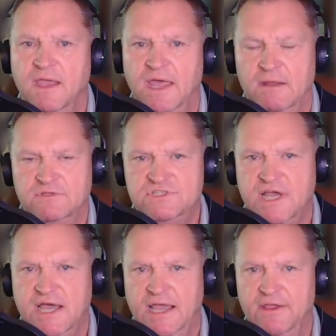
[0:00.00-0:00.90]
And I was
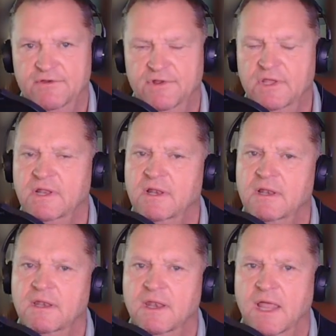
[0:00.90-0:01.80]
tired,
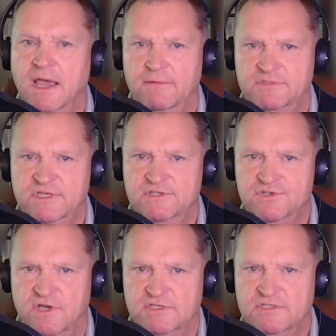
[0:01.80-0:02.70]
I was
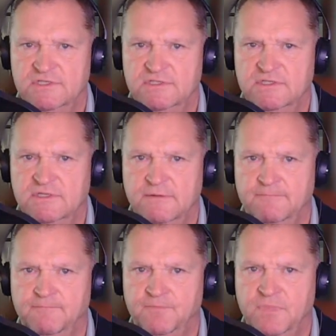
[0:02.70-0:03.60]
exhausted,
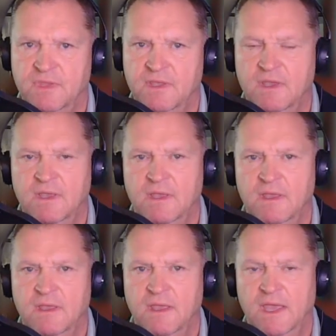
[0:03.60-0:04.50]

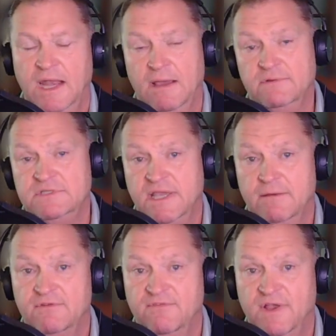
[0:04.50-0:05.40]
and I would say
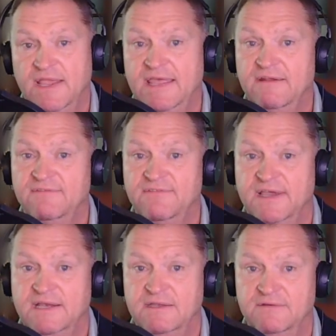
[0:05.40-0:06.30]
I was very
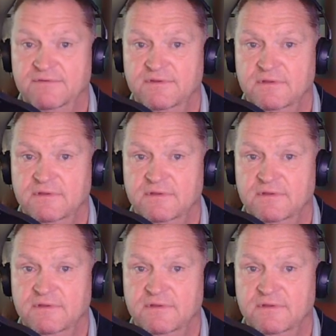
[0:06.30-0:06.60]
ineffective